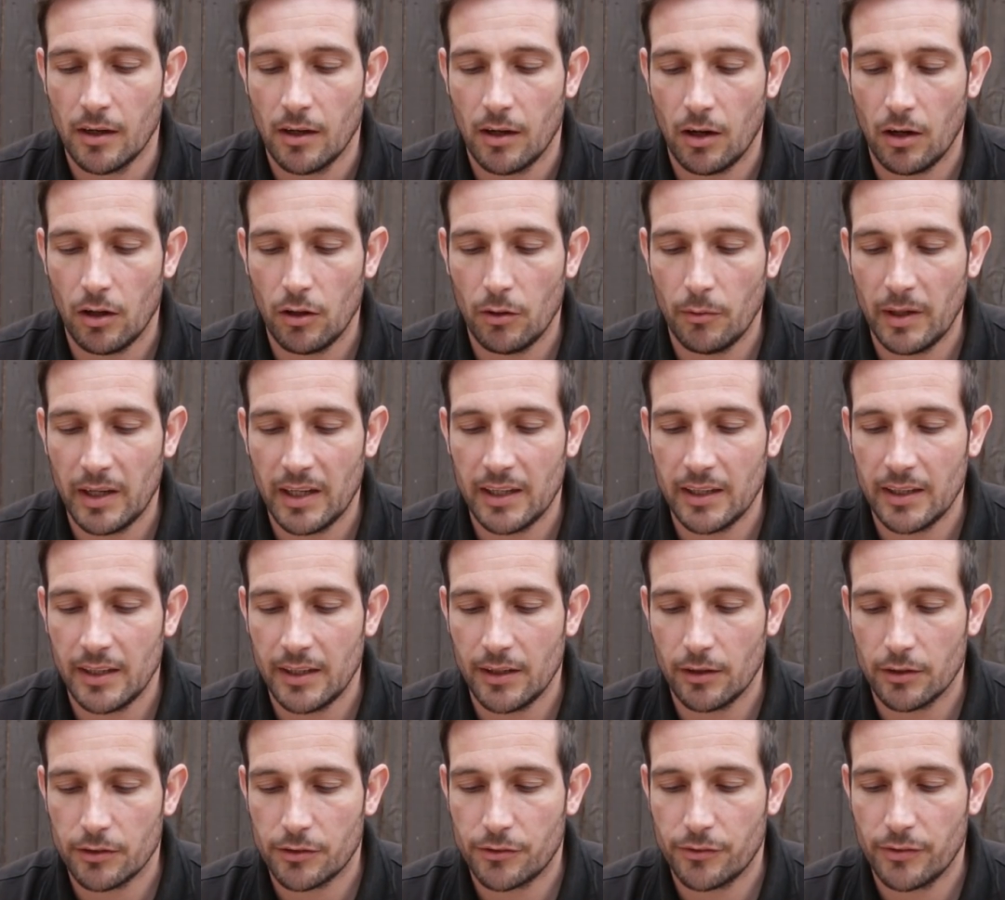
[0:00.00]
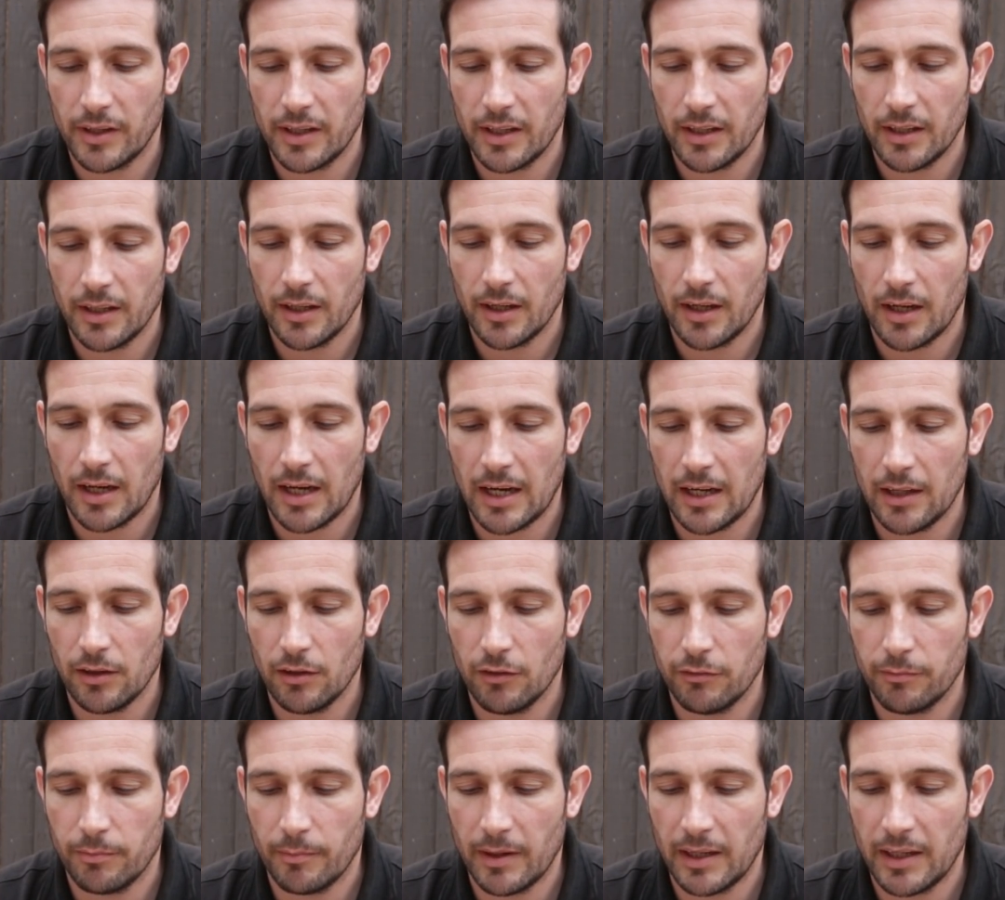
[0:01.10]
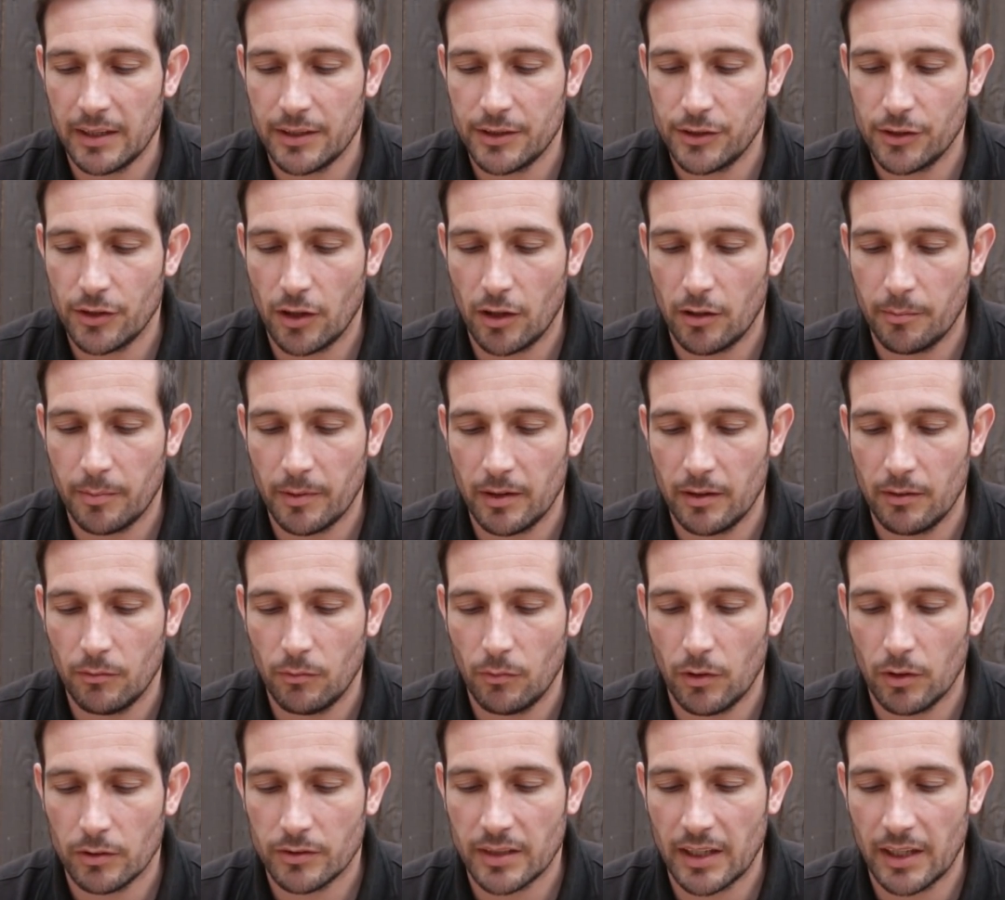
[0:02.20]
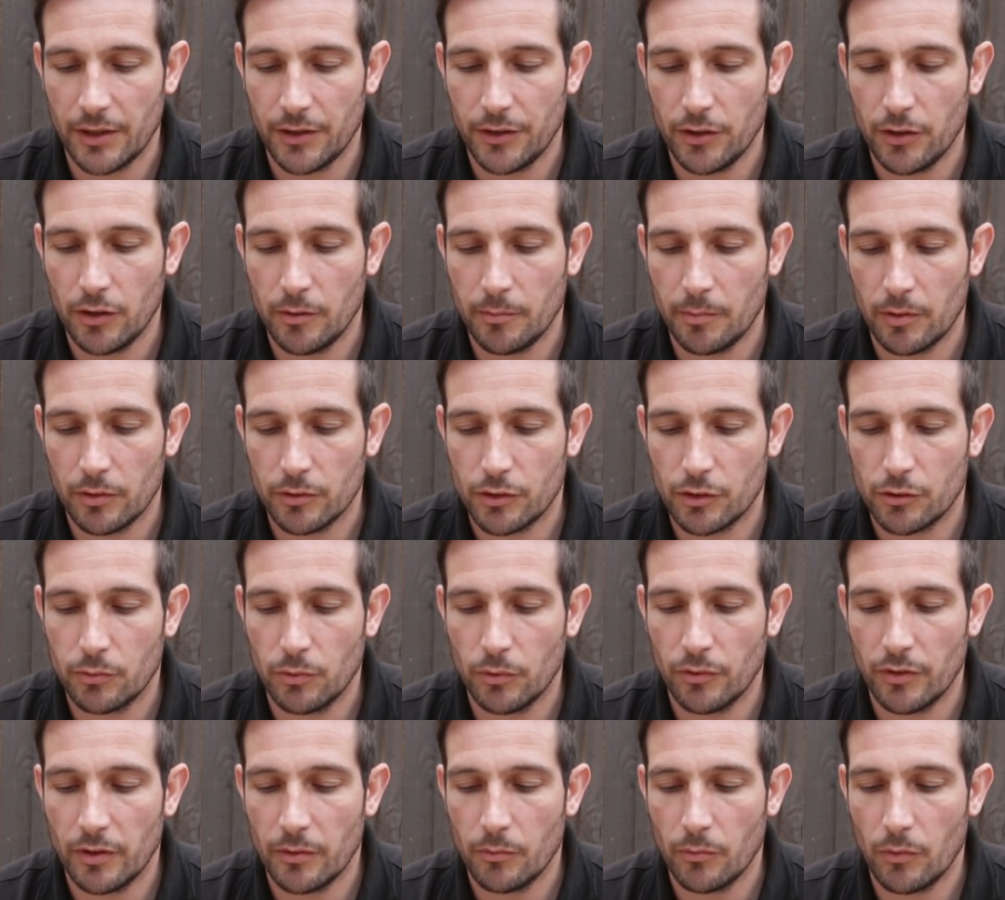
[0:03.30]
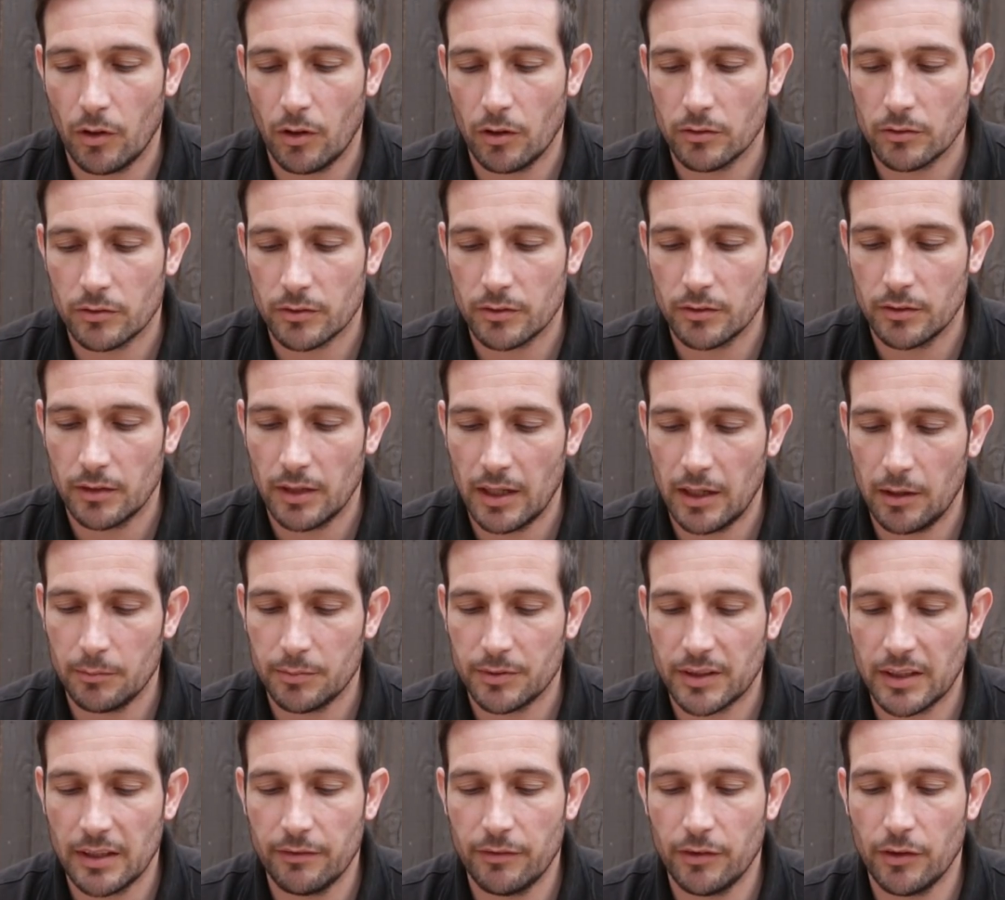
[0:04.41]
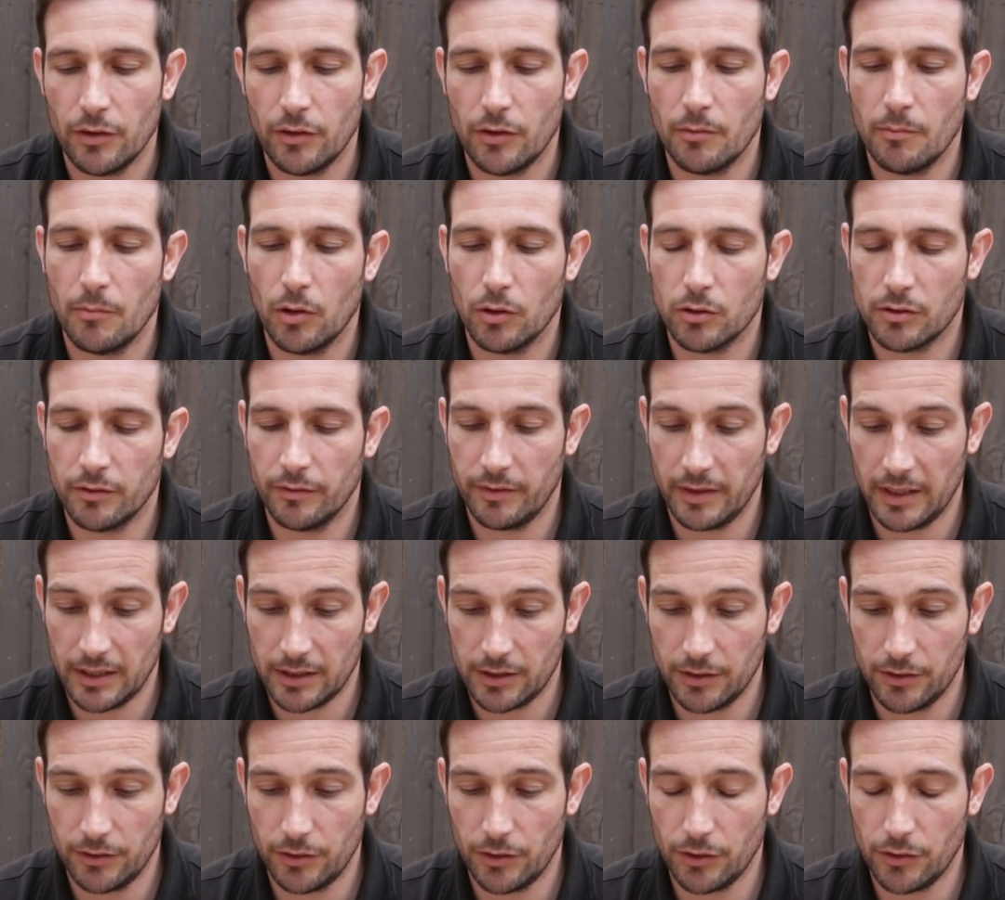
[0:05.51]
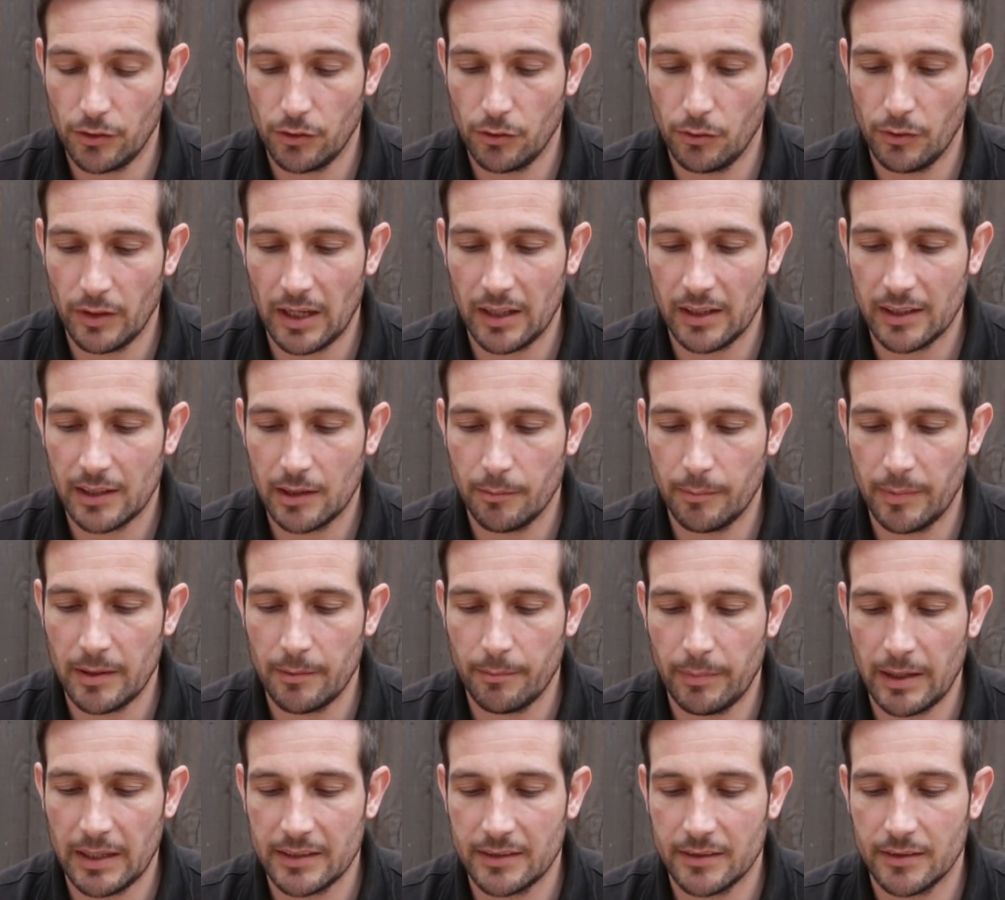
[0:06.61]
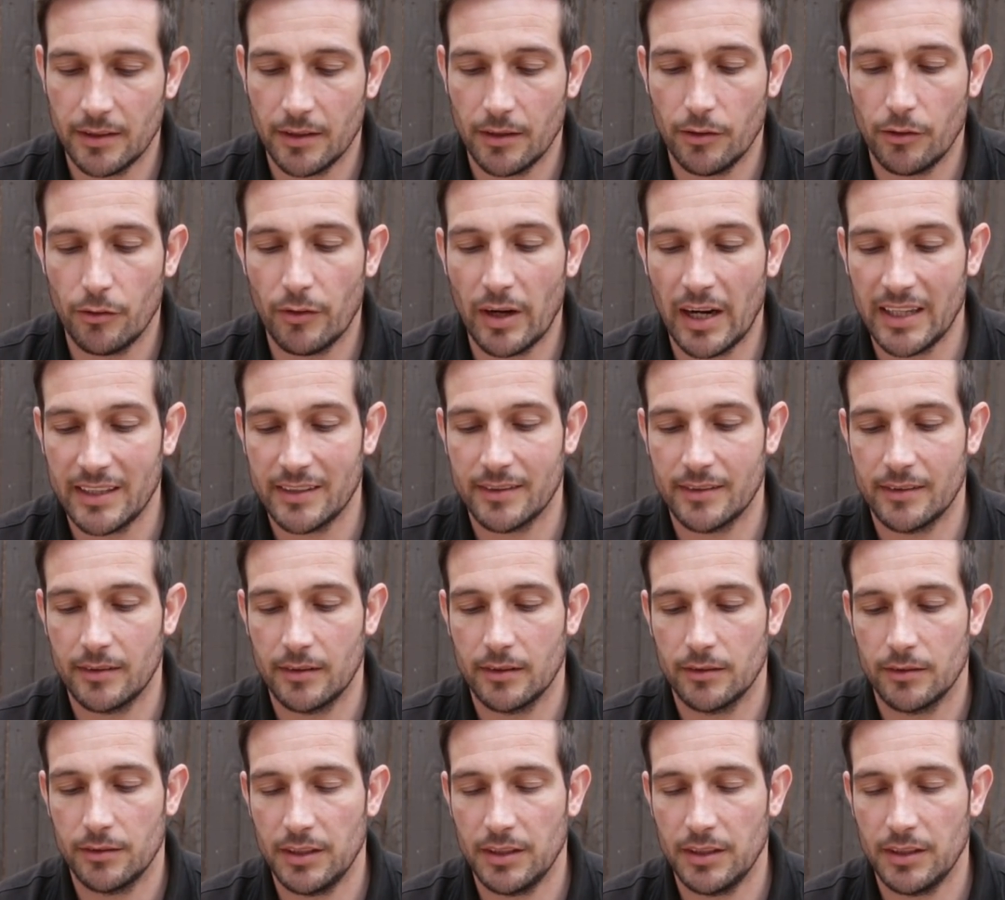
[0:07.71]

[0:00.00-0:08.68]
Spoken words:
all the way in Australia. I love my job and what I do, but just wondering what helps give you the motivation to do that little bit better than the rest.